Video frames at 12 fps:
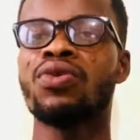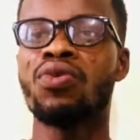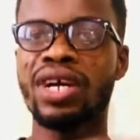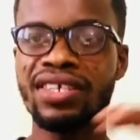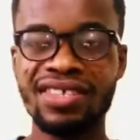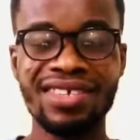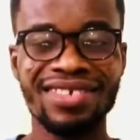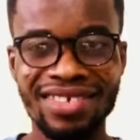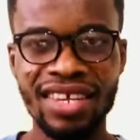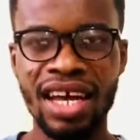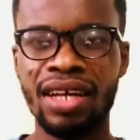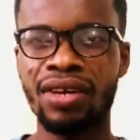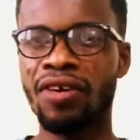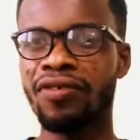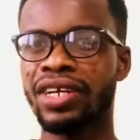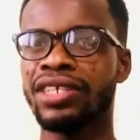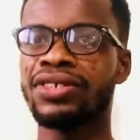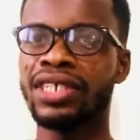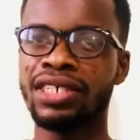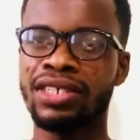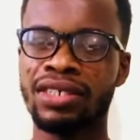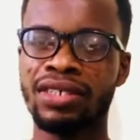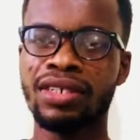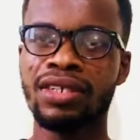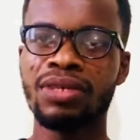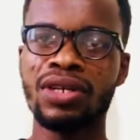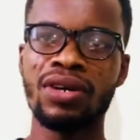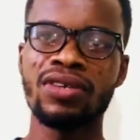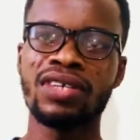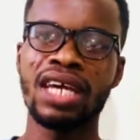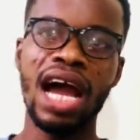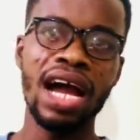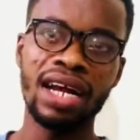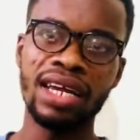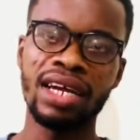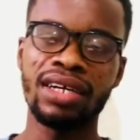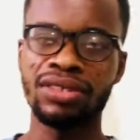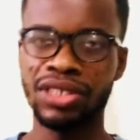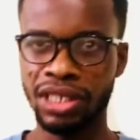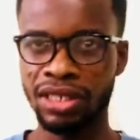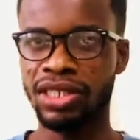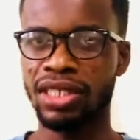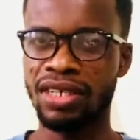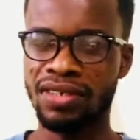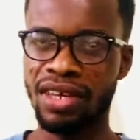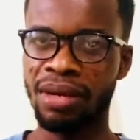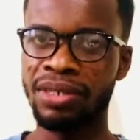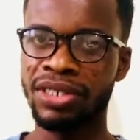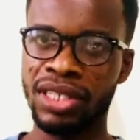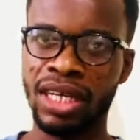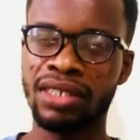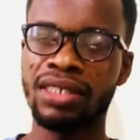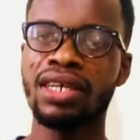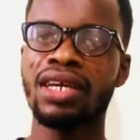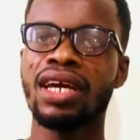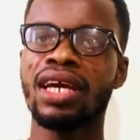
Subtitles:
Western style of education because the Anglican Church established that,